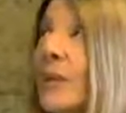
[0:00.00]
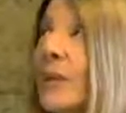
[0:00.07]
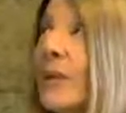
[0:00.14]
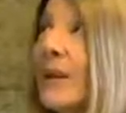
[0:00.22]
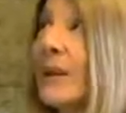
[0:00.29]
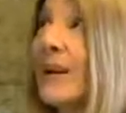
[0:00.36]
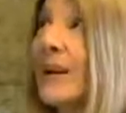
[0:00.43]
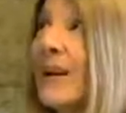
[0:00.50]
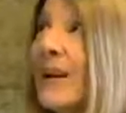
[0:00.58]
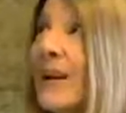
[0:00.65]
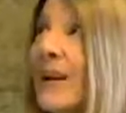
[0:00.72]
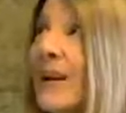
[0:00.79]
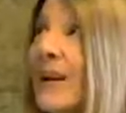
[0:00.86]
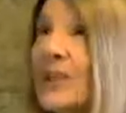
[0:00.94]
I
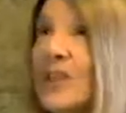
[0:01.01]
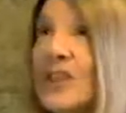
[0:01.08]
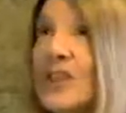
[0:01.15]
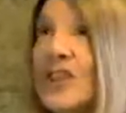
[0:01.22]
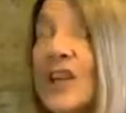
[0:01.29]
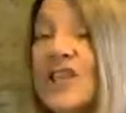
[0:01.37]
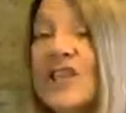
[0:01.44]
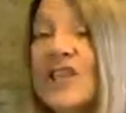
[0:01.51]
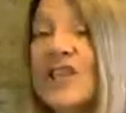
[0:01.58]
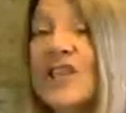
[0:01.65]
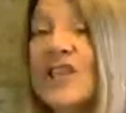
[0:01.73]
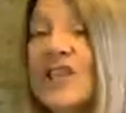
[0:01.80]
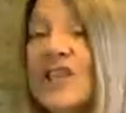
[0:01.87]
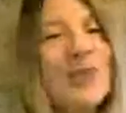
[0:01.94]
launched just
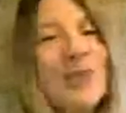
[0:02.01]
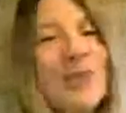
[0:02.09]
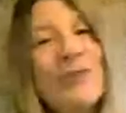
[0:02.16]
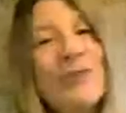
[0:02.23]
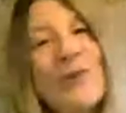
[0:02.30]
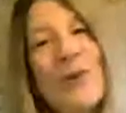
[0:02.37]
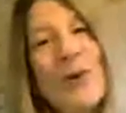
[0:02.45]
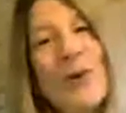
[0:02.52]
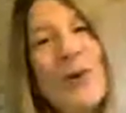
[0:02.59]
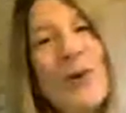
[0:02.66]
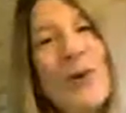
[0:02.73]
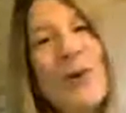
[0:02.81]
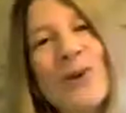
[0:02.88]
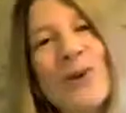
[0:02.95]
2 weeks
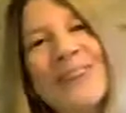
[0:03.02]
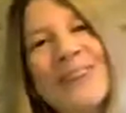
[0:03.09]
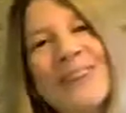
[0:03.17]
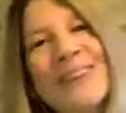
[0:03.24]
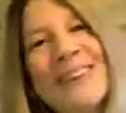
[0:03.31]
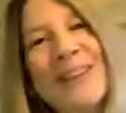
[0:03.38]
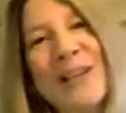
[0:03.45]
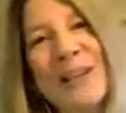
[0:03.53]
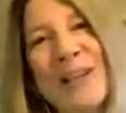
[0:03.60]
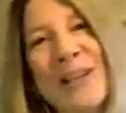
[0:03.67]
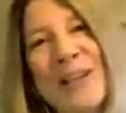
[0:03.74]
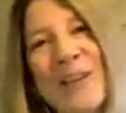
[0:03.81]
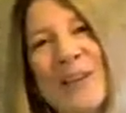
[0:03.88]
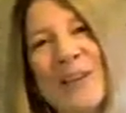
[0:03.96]
before
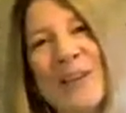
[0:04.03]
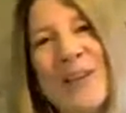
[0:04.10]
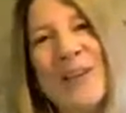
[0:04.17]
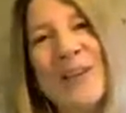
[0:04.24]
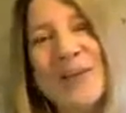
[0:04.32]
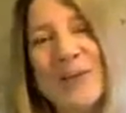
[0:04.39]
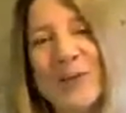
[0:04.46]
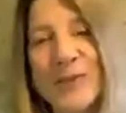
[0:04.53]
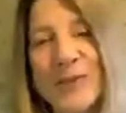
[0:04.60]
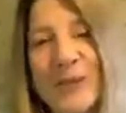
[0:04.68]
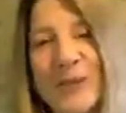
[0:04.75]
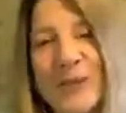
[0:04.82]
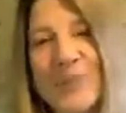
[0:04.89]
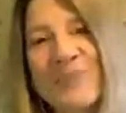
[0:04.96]
first
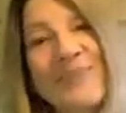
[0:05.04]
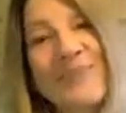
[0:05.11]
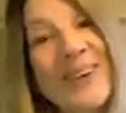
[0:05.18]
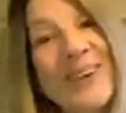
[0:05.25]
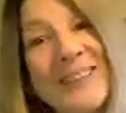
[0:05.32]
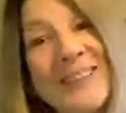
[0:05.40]
lockdown last